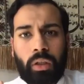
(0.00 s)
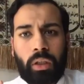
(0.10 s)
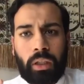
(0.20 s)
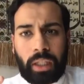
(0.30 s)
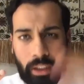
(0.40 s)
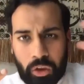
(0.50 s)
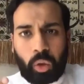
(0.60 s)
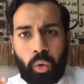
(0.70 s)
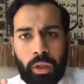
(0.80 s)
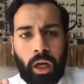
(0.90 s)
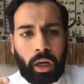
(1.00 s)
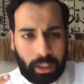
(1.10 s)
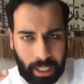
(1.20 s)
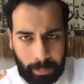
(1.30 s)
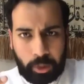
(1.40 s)
Let us know who they are,
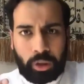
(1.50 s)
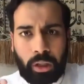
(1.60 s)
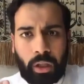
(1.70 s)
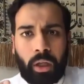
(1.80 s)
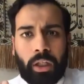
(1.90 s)
capture the